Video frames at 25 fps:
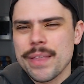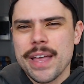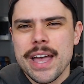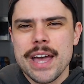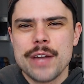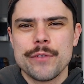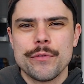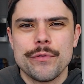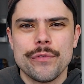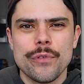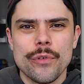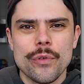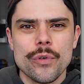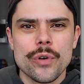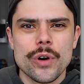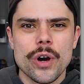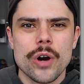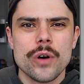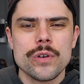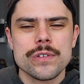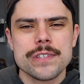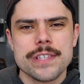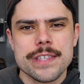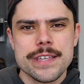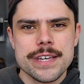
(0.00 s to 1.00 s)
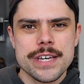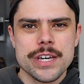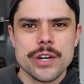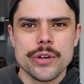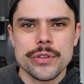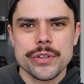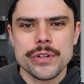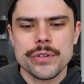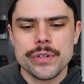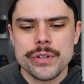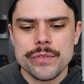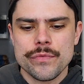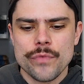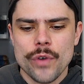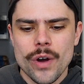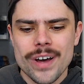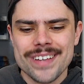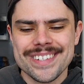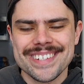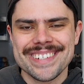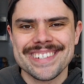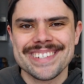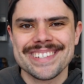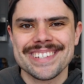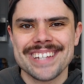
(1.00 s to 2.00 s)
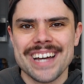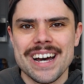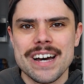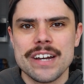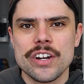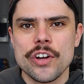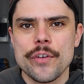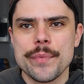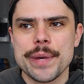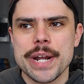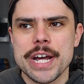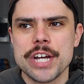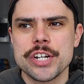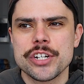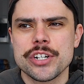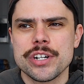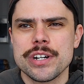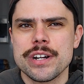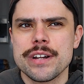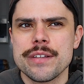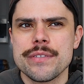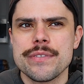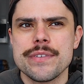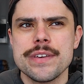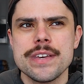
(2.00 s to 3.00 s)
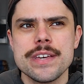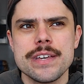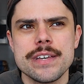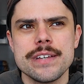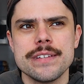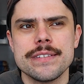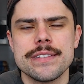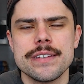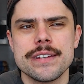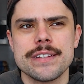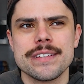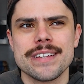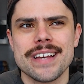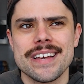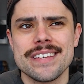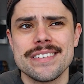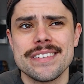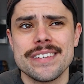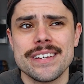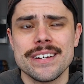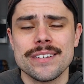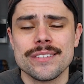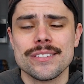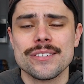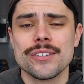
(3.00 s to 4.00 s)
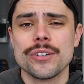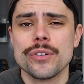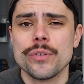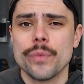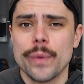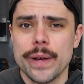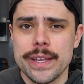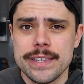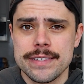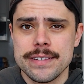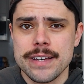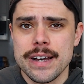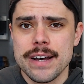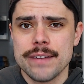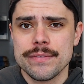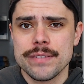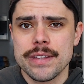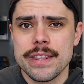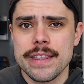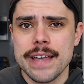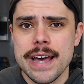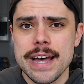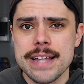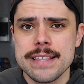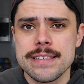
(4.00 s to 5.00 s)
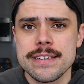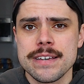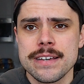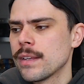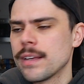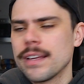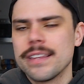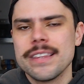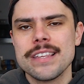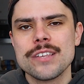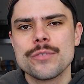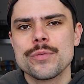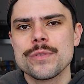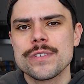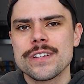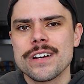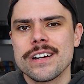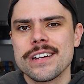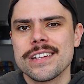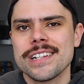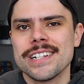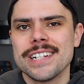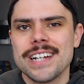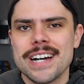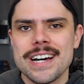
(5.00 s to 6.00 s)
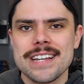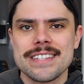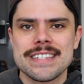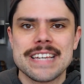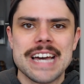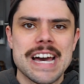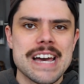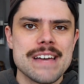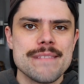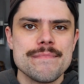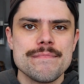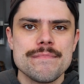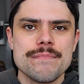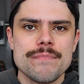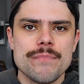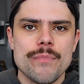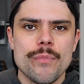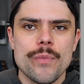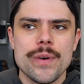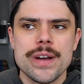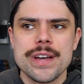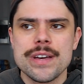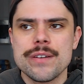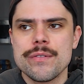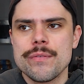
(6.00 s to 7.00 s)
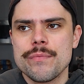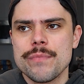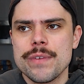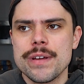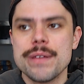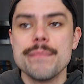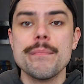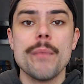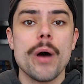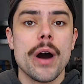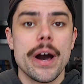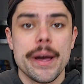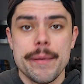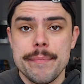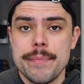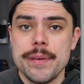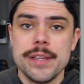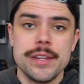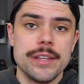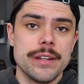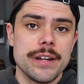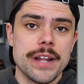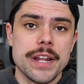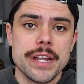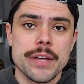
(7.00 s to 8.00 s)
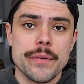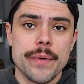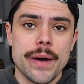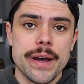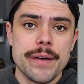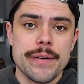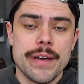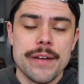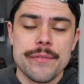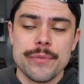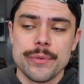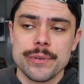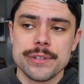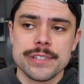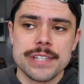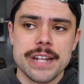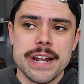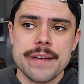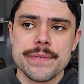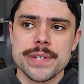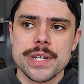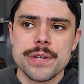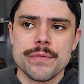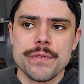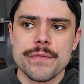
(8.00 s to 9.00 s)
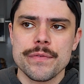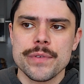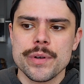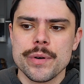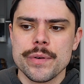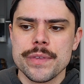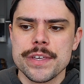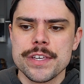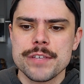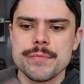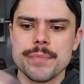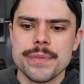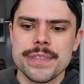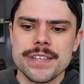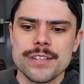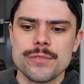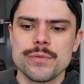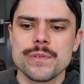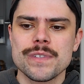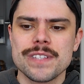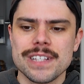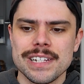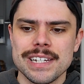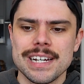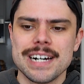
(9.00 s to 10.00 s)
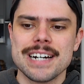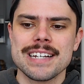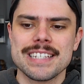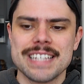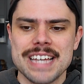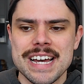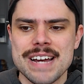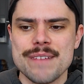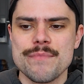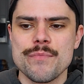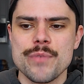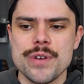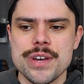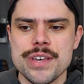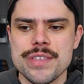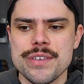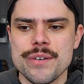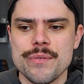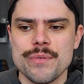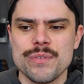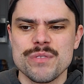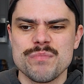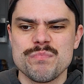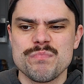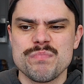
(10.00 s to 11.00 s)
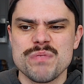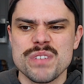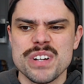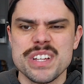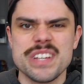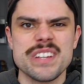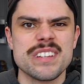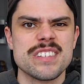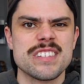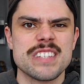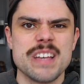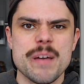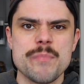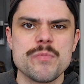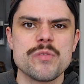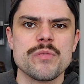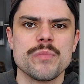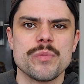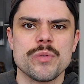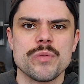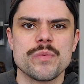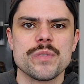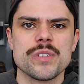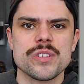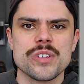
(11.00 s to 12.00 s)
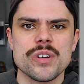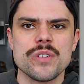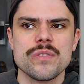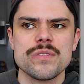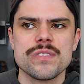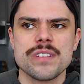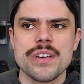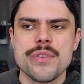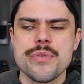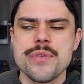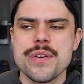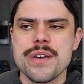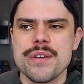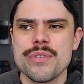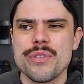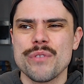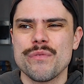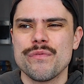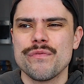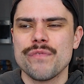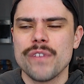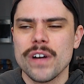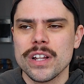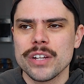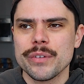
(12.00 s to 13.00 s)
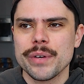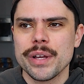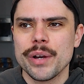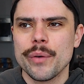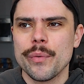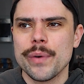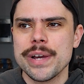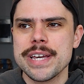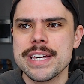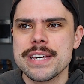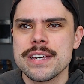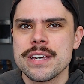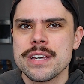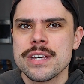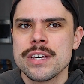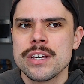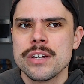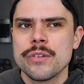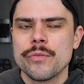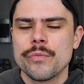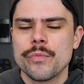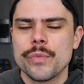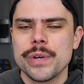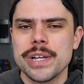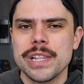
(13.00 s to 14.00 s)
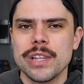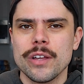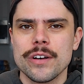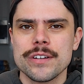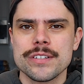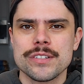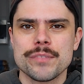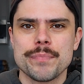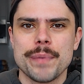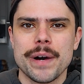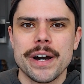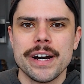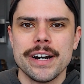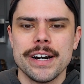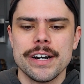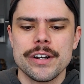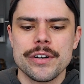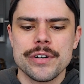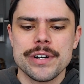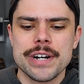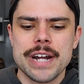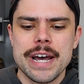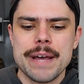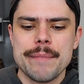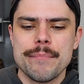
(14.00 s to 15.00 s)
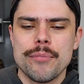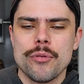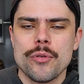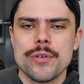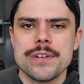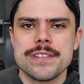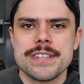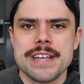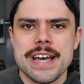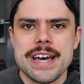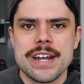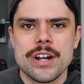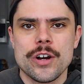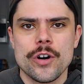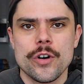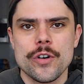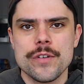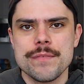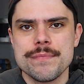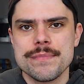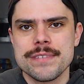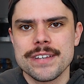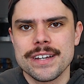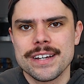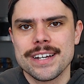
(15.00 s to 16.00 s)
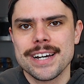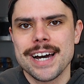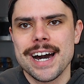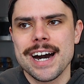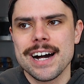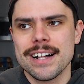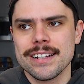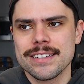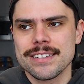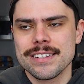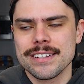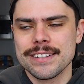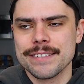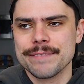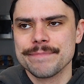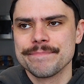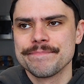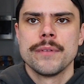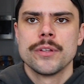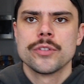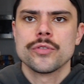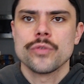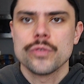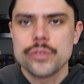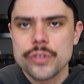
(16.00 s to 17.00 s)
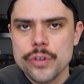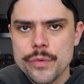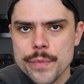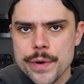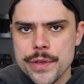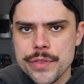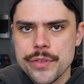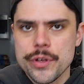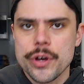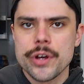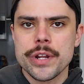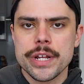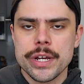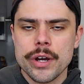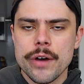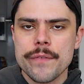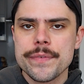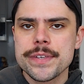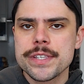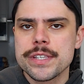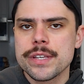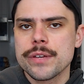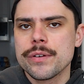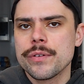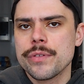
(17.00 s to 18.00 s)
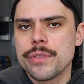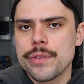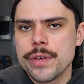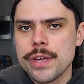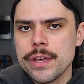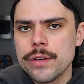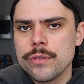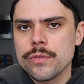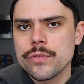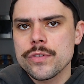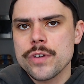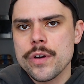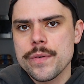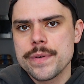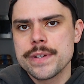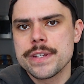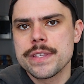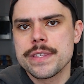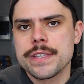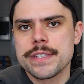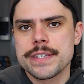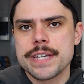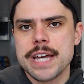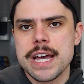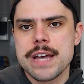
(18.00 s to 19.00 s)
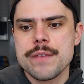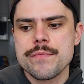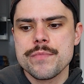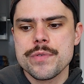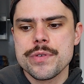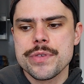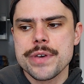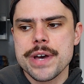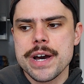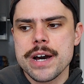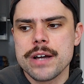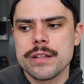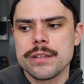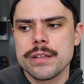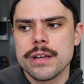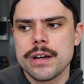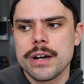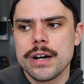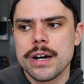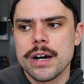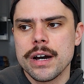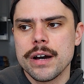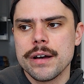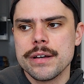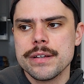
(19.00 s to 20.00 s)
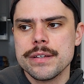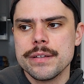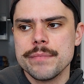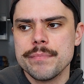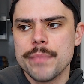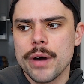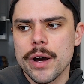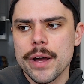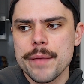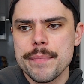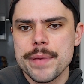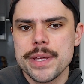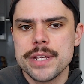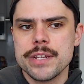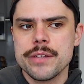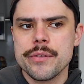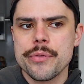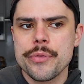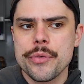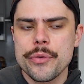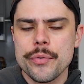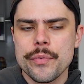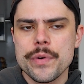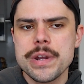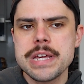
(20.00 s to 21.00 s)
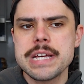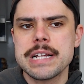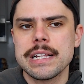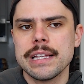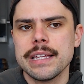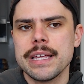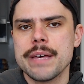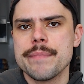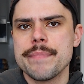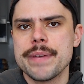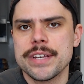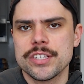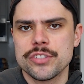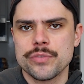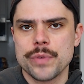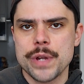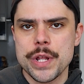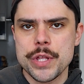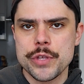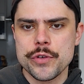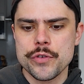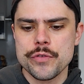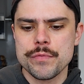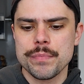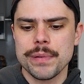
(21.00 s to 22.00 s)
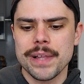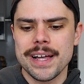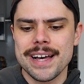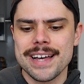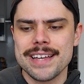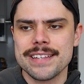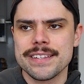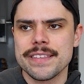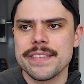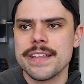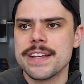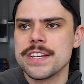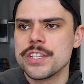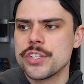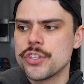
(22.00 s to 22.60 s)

had 4 goals. I think he got the Rising Star nomination. I think he did his ACL 2 weeks after that. And this was kind of the last game where, in my opinion anyway, everyone's going to have a different view on this, but this was the last game where there was pretty acceptable results. I think the following week, we lost by 108 points at home to Carlton. It's also worth noting, obviously, the Eagles go into this game without, in my opinion, 3 clear best 22 players, and then